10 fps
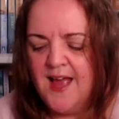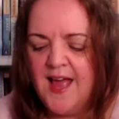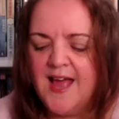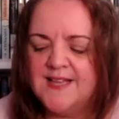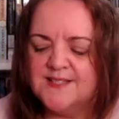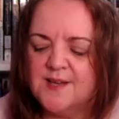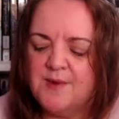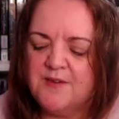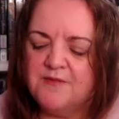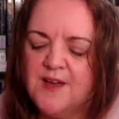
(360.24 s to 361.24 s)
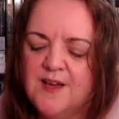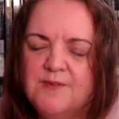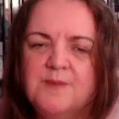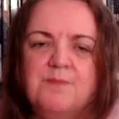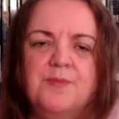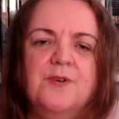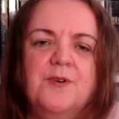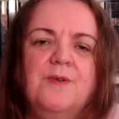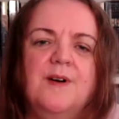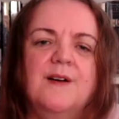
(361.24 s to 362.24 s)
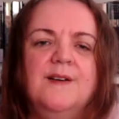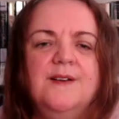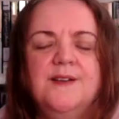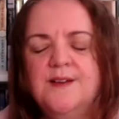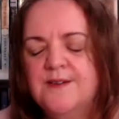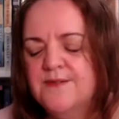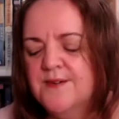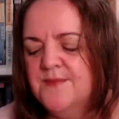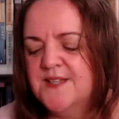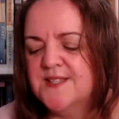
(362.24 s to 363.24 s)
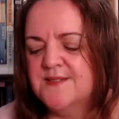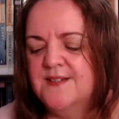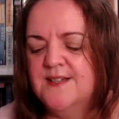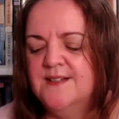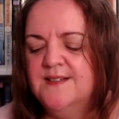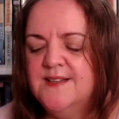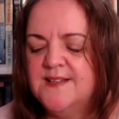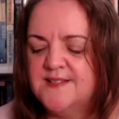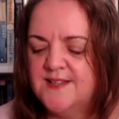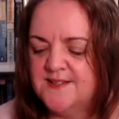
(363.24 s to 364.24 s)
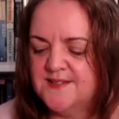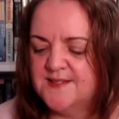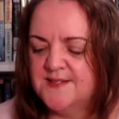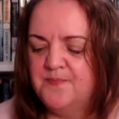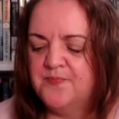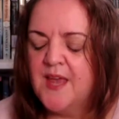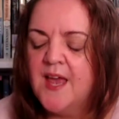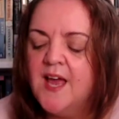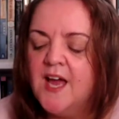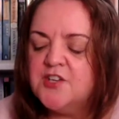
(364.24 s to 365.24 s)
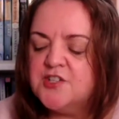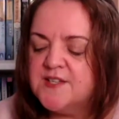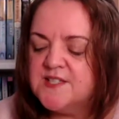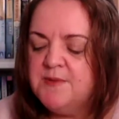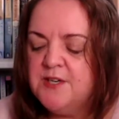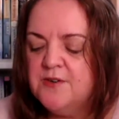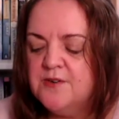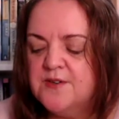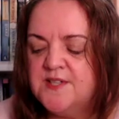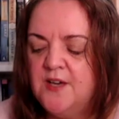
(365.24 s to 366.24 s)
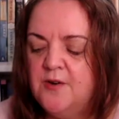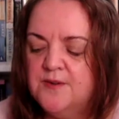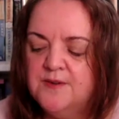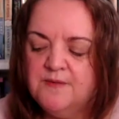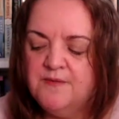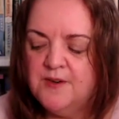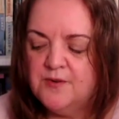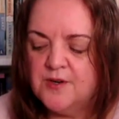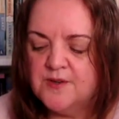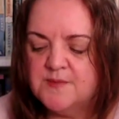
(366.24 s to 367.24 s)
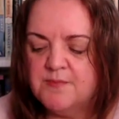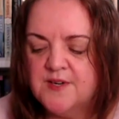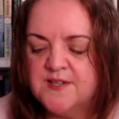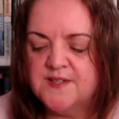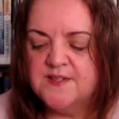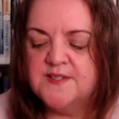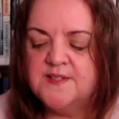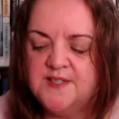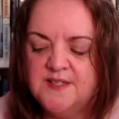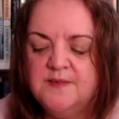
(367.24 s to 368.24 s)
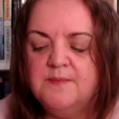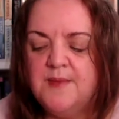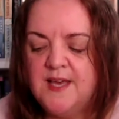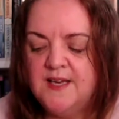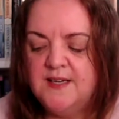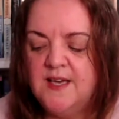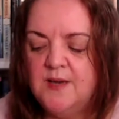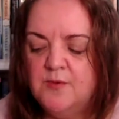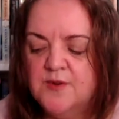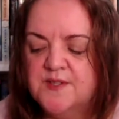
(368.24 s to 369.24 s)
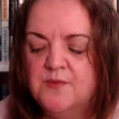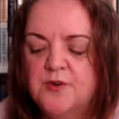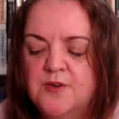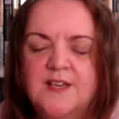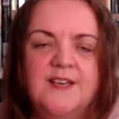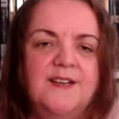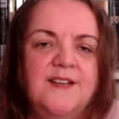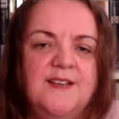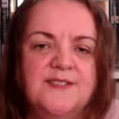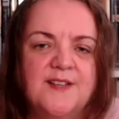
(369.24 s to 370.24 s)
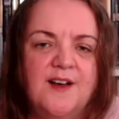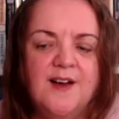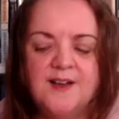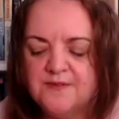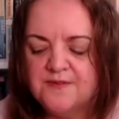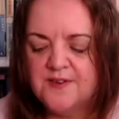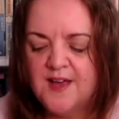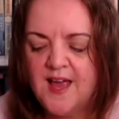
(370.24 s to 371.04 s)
And so, my favorite book quote from this one is this: just because he couldn't feel God's presence didn't mean he wasn't working in his life.